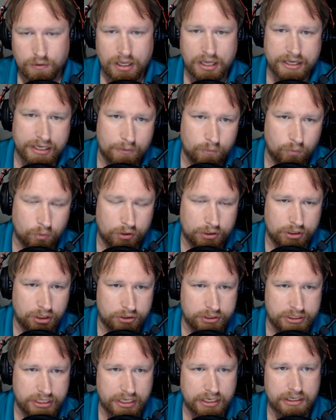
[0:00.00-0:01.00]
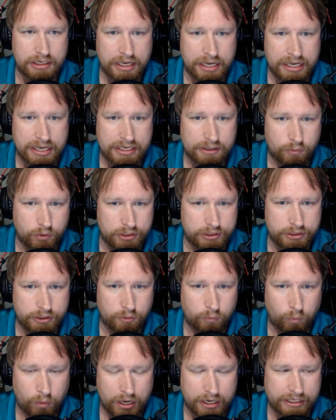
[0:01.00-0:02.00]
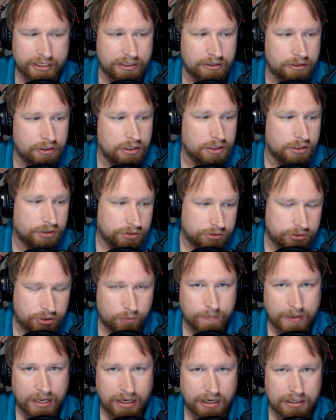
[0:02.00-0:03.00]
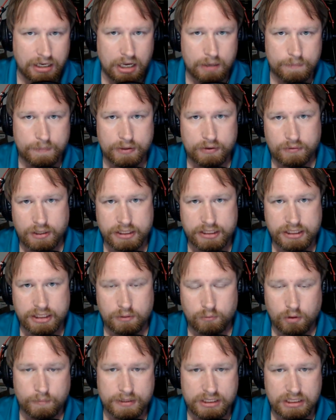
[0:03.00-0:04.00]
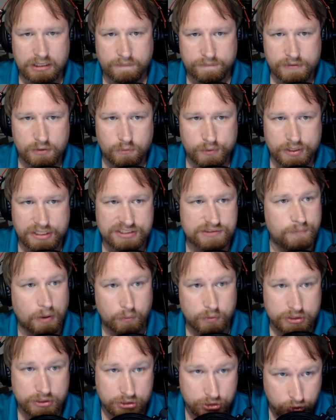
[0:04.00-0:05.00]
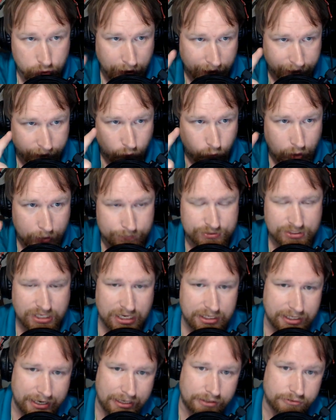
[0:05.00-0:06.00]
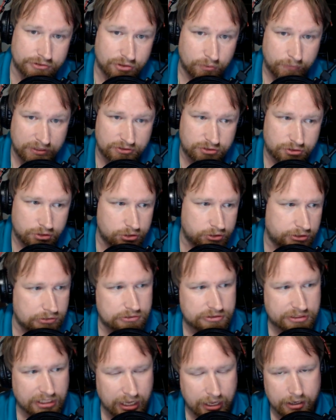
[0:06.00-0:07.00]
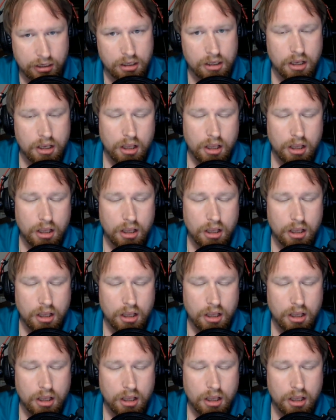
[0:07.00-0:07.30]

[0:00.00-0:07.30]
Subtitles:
I am working on getting a Quit Your Whining domain up and running. It will be in a few weeks, but we do have a website now, so be sure to use that.